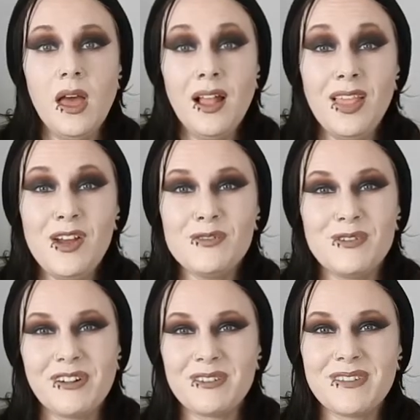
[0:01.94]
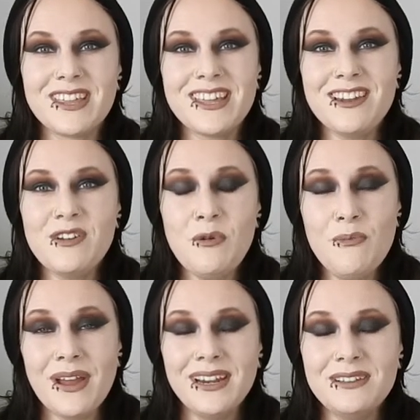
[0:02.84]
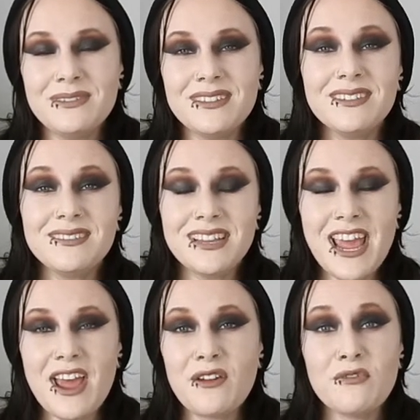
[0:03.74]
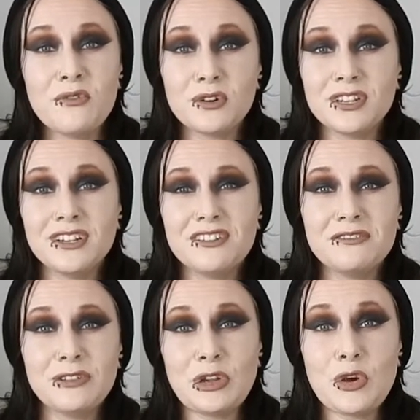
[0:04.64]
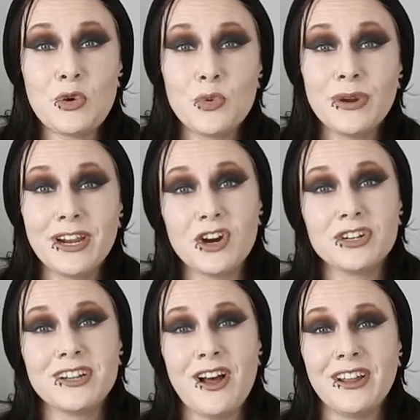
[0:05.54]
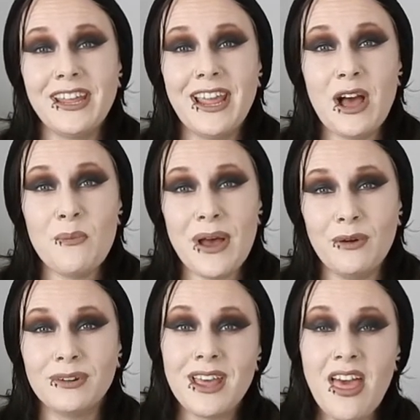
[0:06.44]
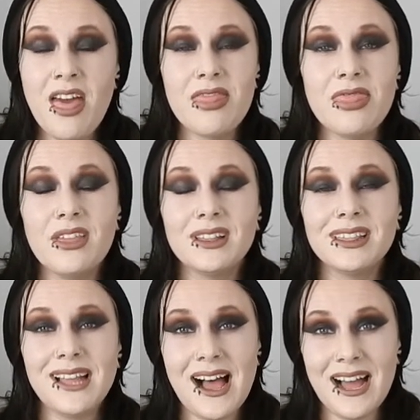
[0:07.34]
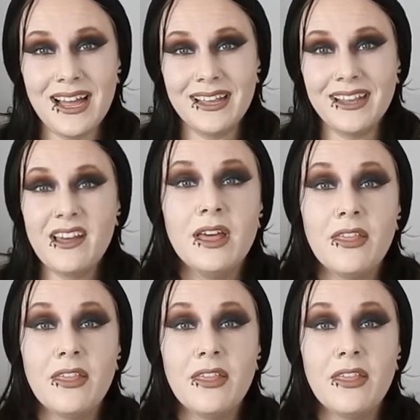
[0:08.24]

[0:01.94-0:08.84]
Hello, welcome to my channel. My name is Lizzie, and for today's video, we are talking about The Lie.